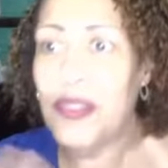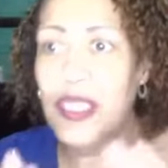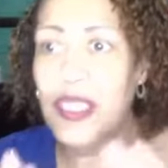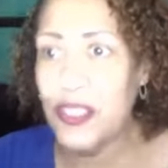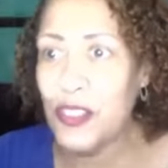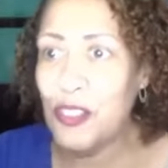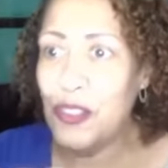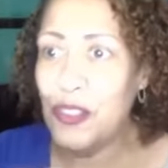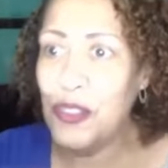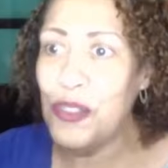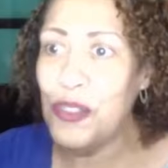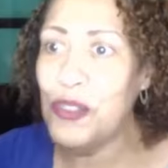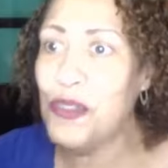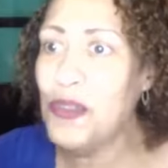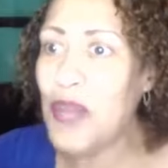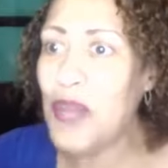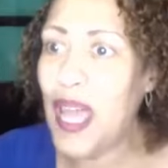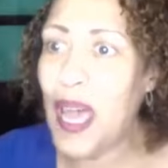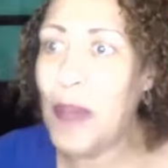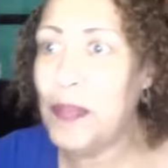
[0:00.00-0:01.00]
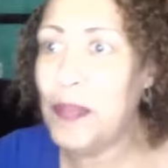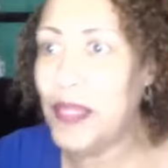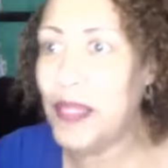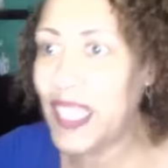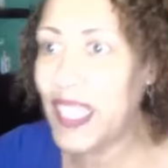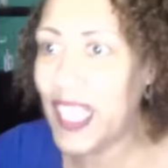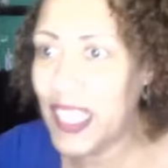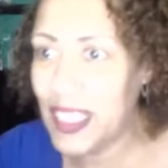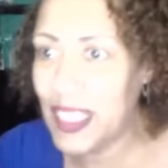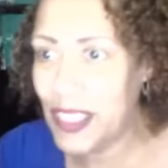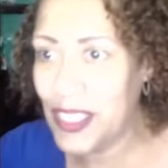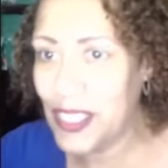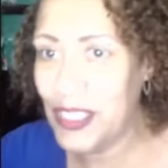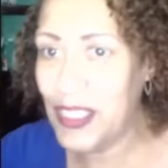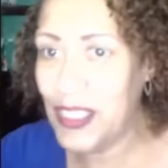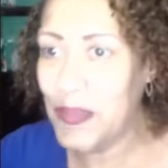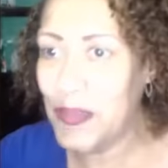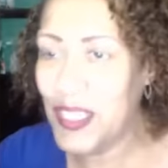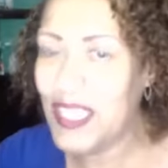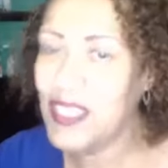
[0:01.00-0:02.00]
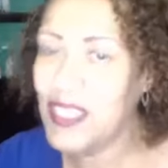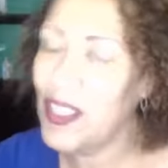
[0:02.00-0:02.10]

this new application because,